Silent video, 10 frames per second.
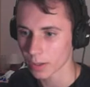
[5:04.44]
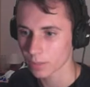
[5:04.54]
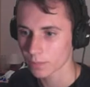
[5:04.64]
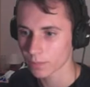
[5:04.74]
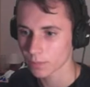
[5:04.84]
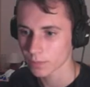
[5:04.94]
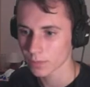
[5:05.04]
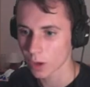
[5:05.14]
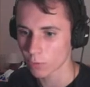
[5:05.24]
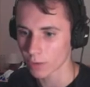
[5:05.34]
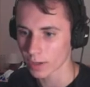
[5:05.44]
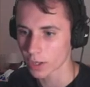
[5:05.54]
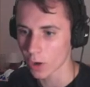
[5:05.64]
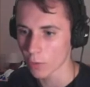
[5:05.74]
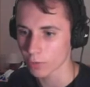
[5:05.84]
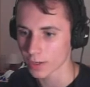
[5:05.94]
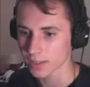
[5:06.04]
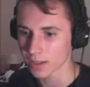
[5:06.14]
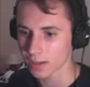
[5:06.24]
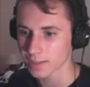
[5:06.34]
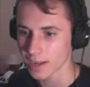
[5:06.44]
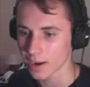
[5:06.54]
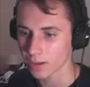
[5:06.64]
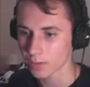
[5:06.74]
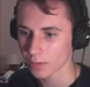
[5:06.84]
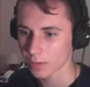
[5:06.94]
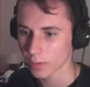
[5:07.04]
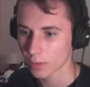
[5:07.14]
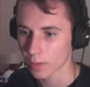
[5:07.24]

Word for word: here we go. Go for it, son, I dare you.